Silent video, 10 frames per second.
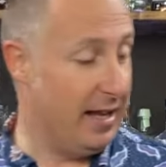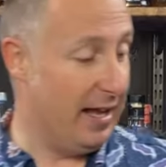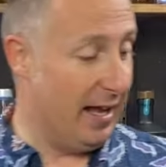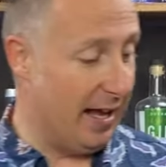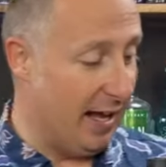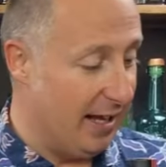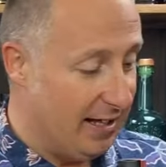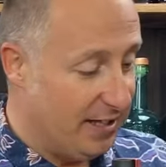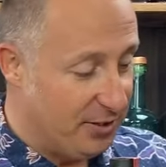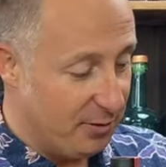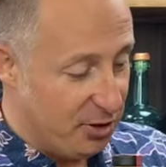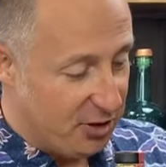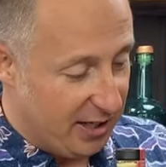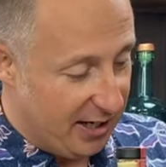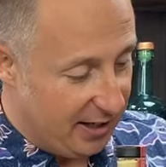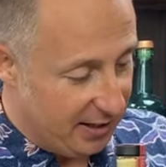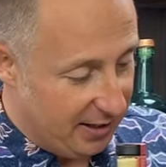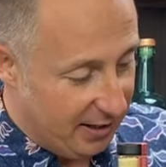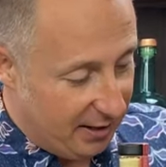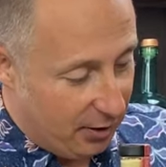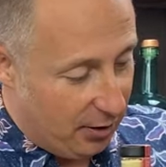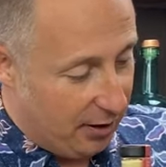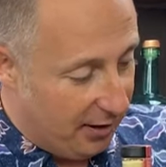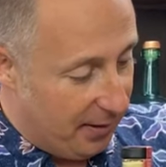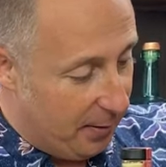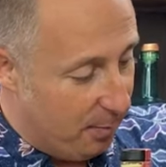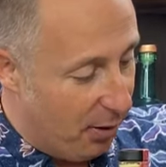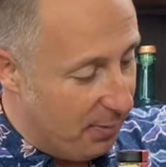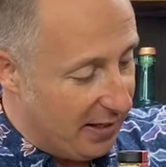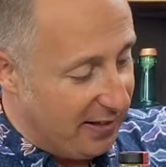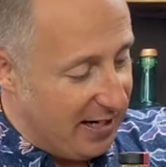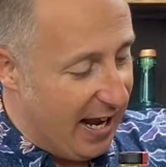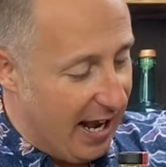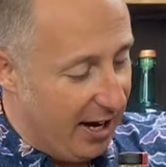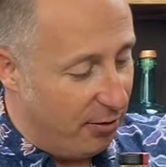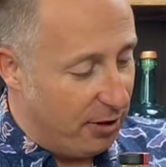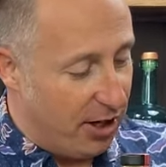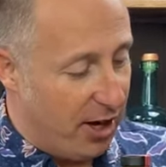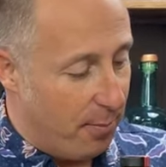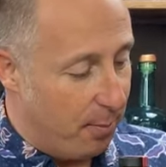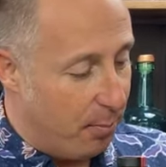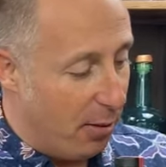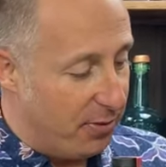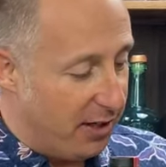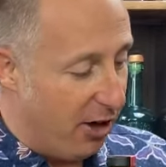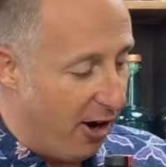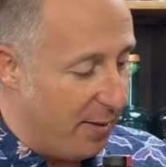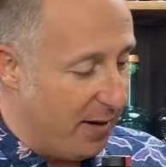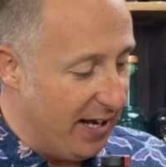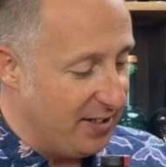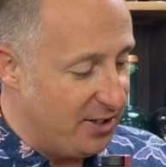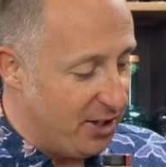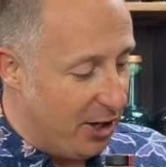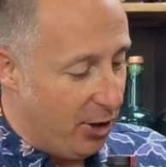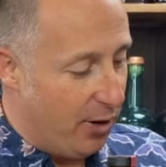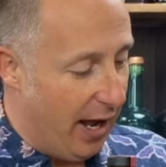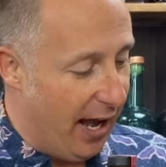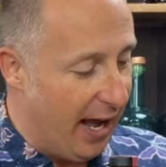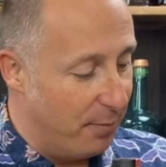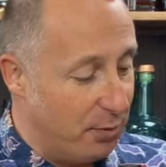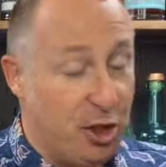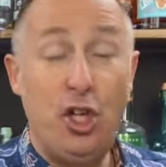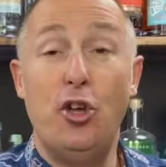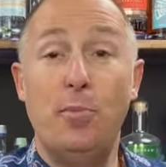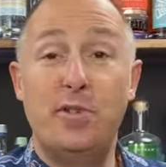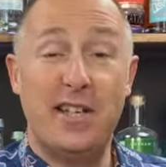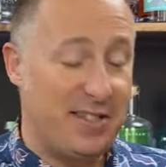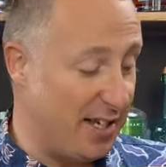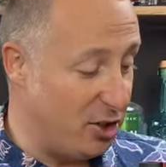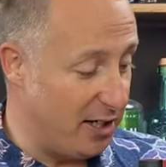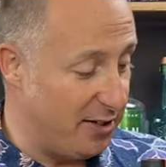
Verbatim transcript: Uh, so I'm just going to pop that in there, and I'm going to pop the lime into um, cubes, essentially.